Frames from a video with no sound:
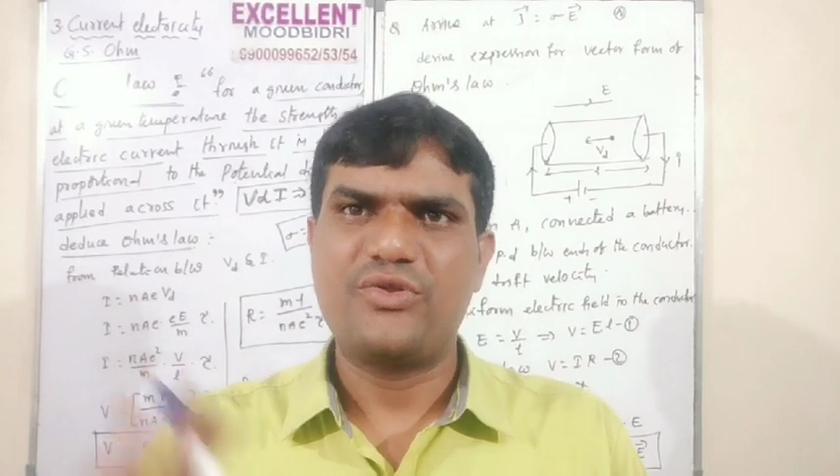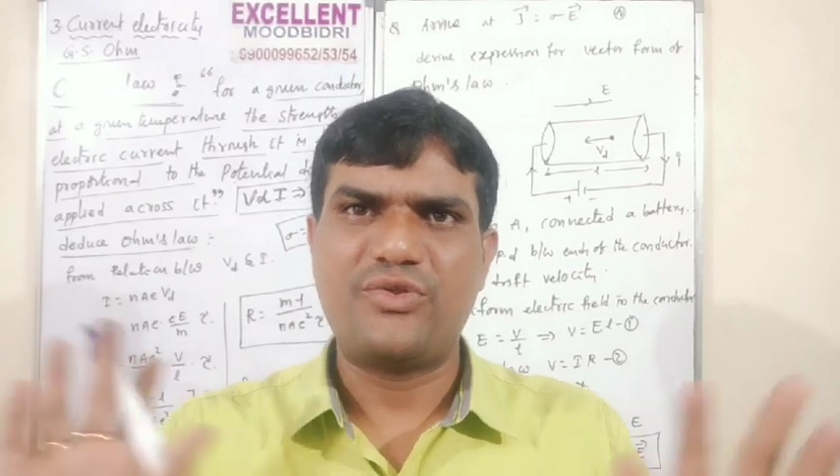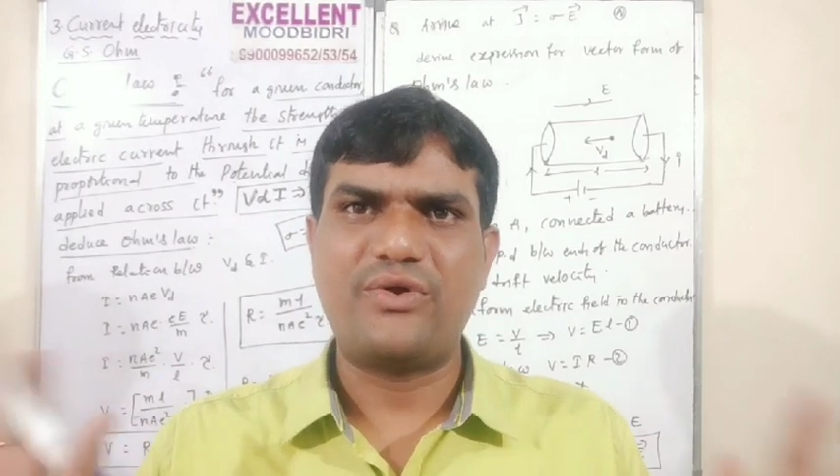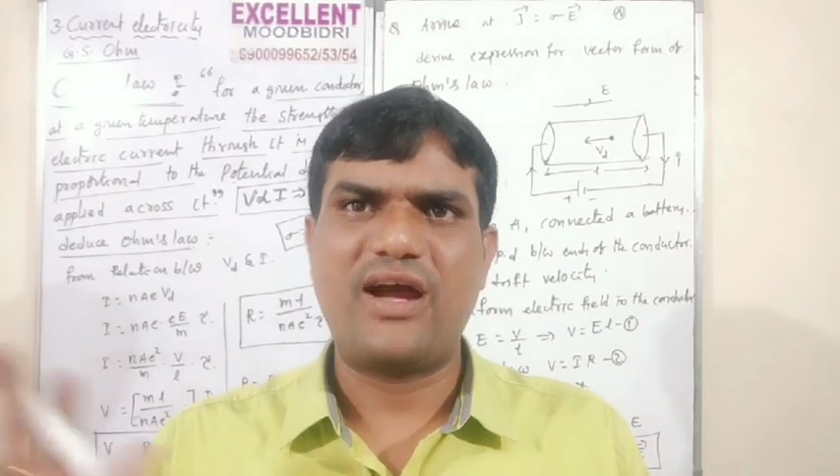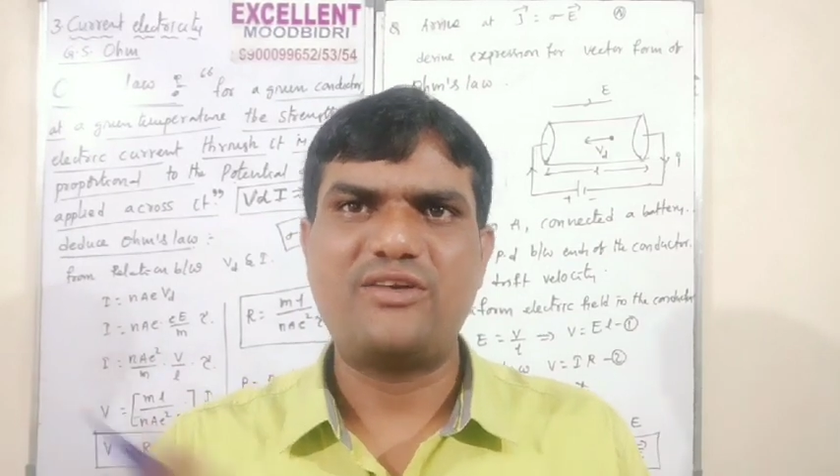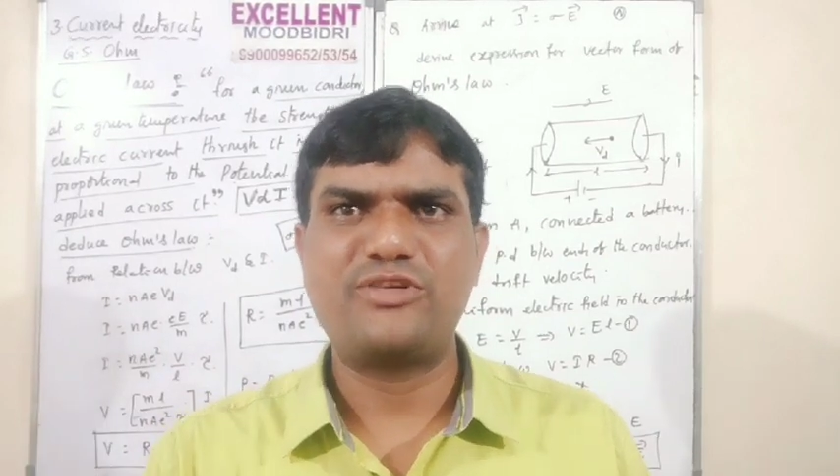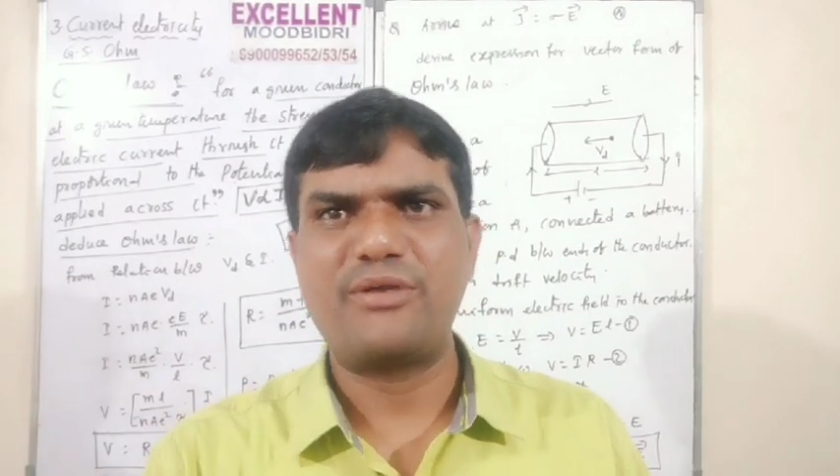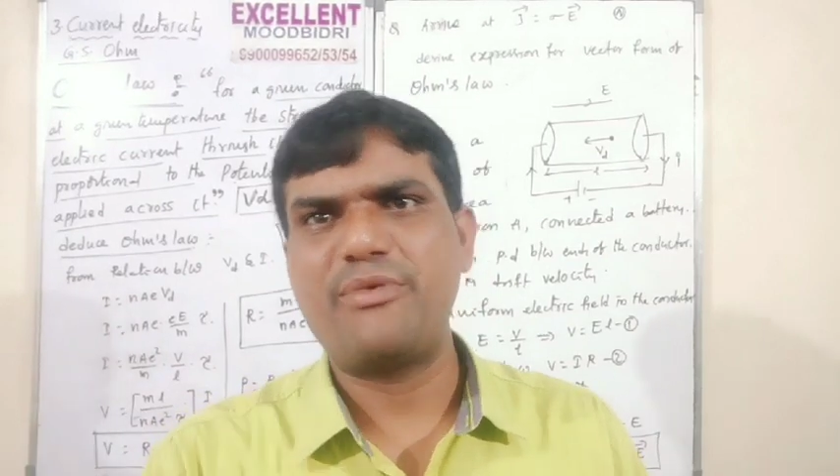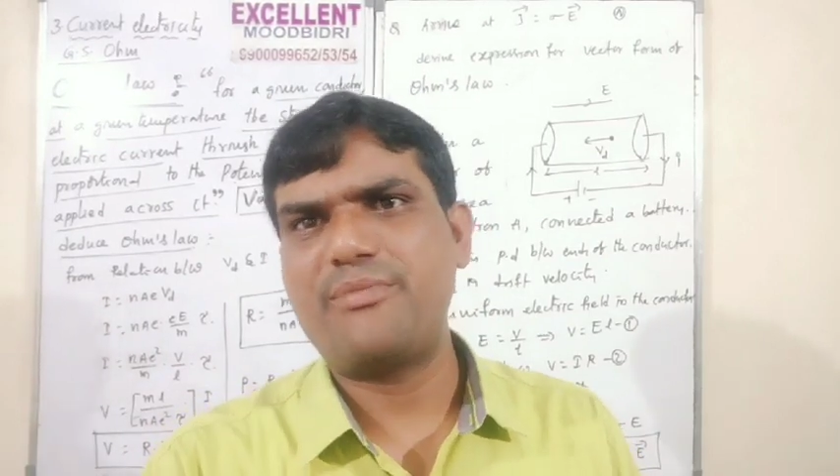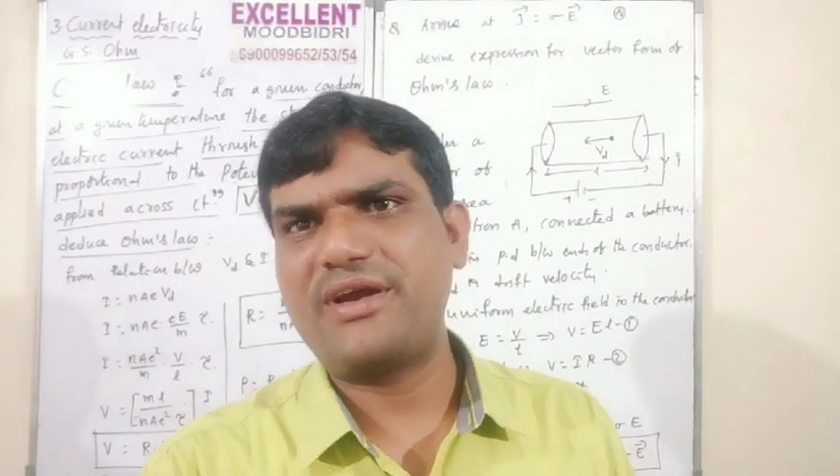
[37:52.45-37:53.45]
You have to
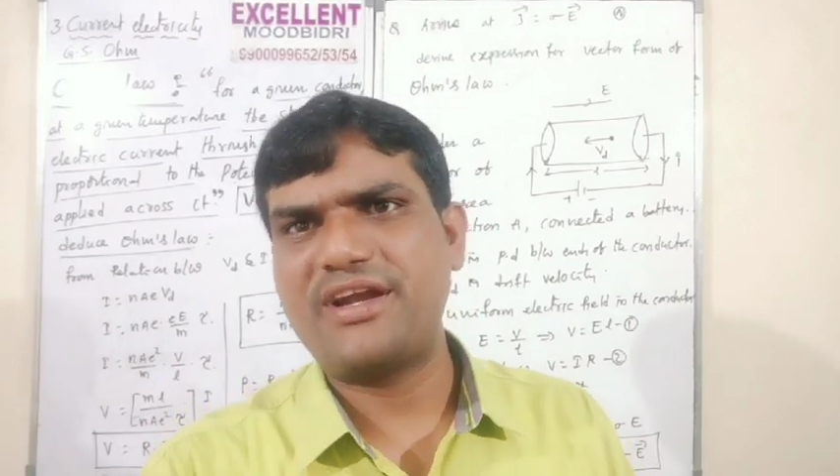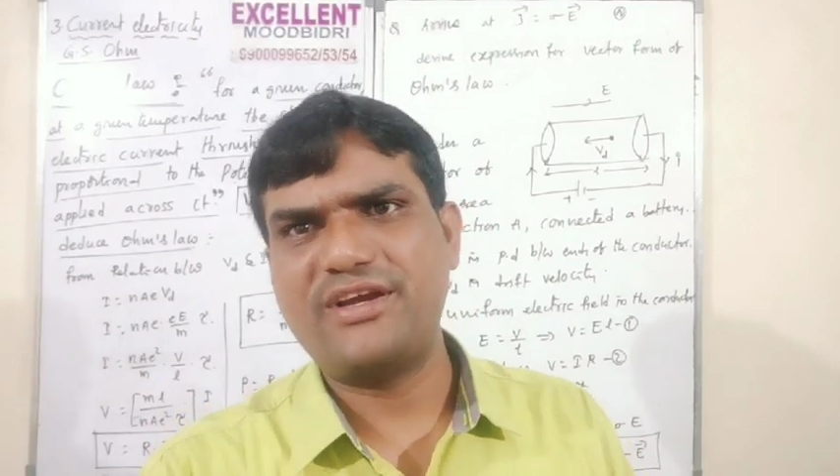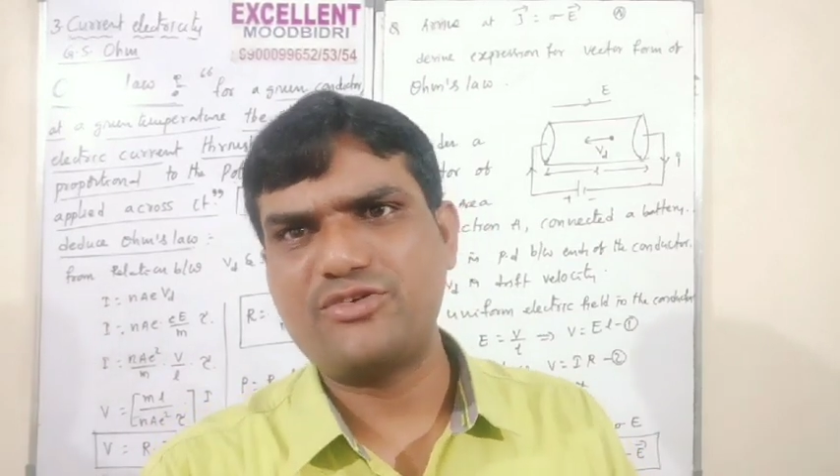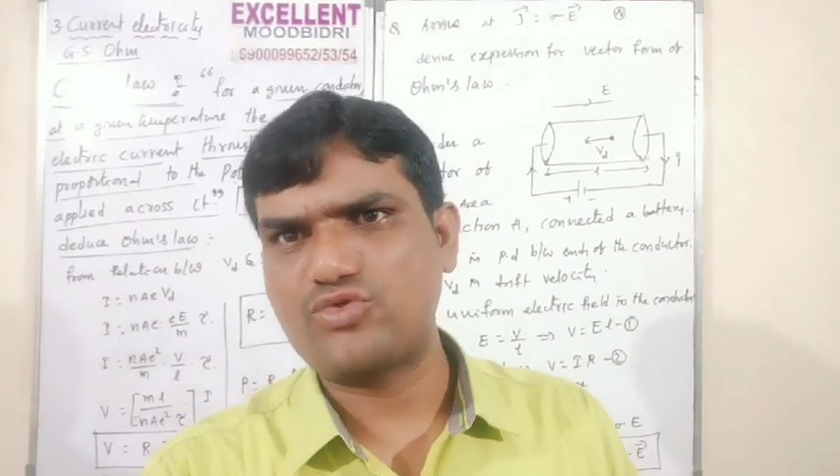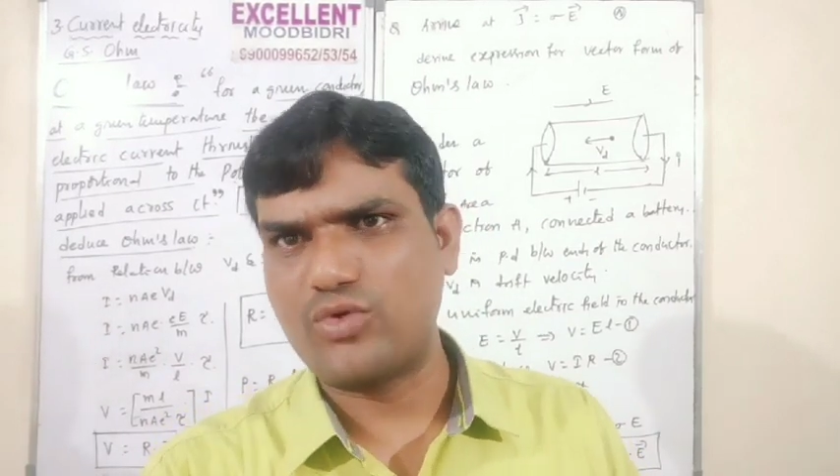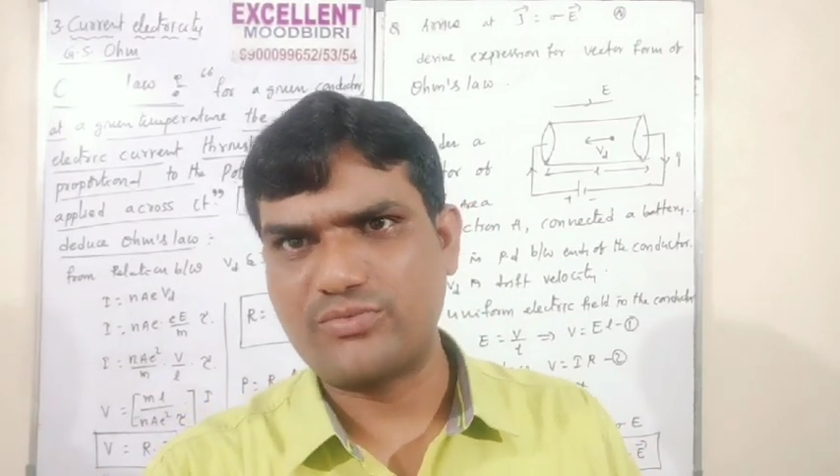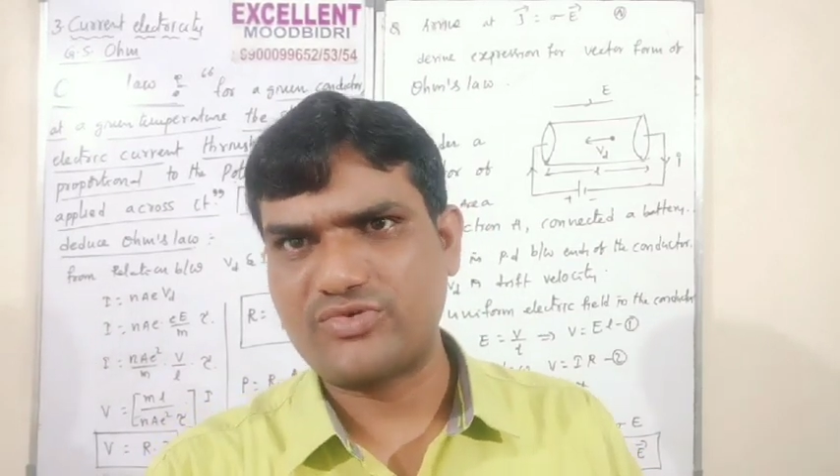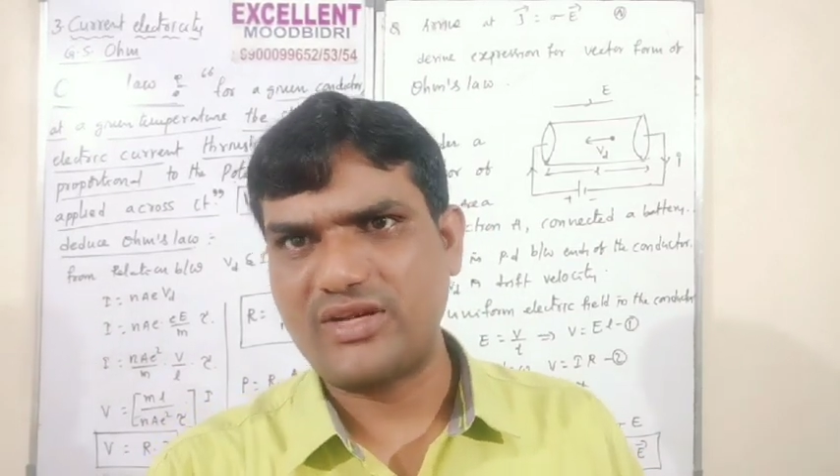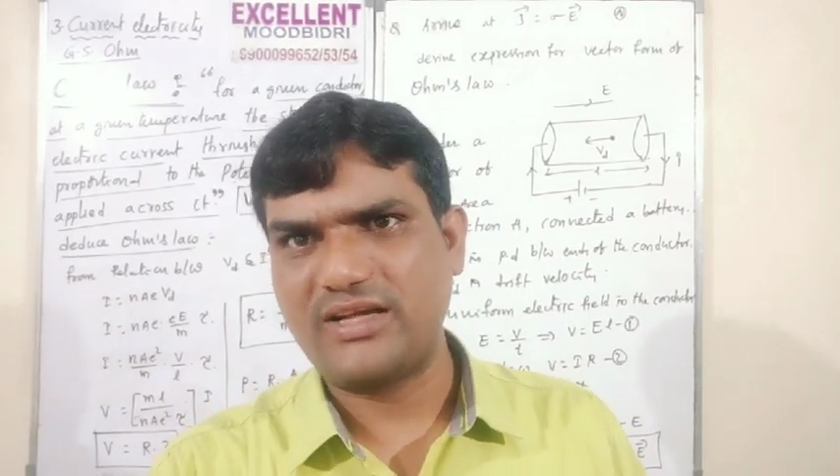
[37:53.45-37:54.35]
remember deduce Ohm's law.